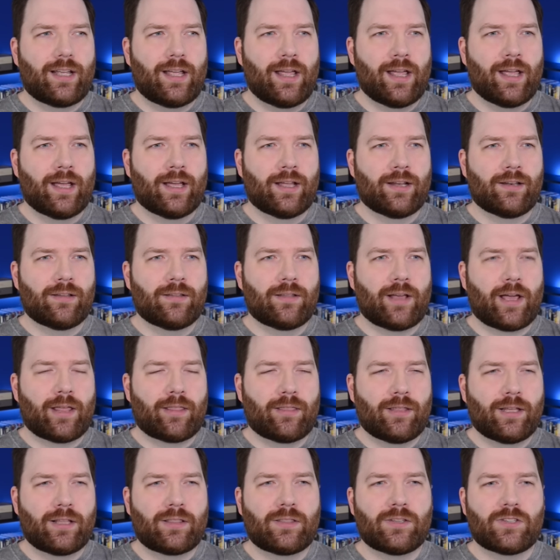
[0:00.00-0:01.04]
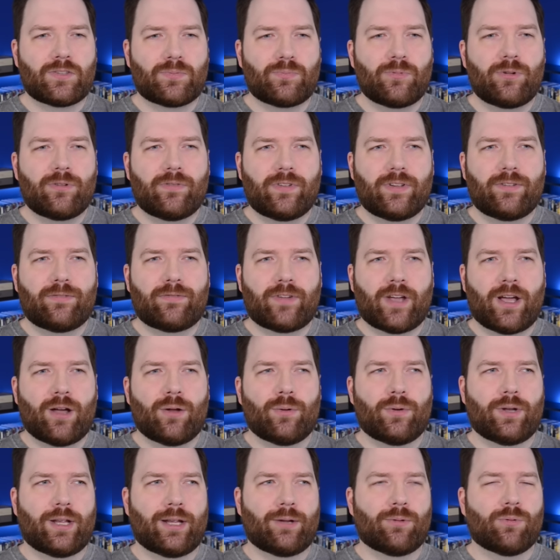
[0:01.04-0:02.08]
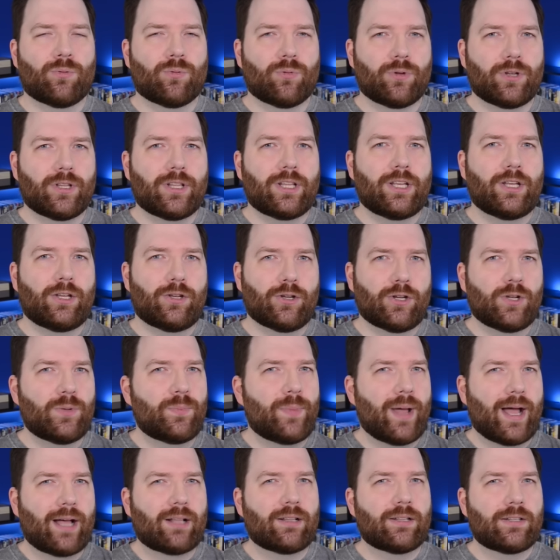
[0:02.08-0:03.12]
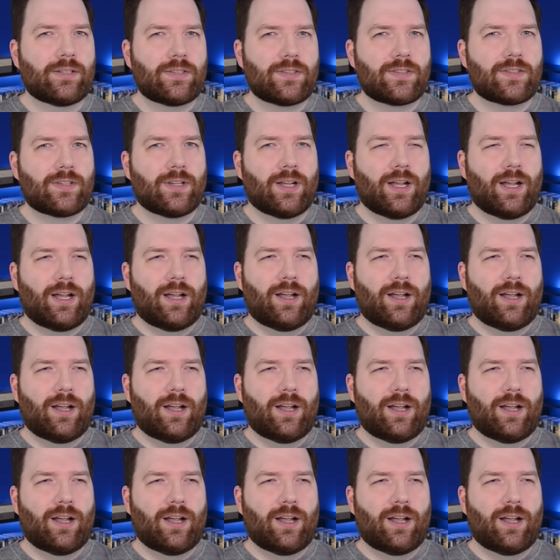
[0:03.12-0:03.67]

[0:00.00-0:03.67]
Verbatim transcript: and I think this movie found a really good balance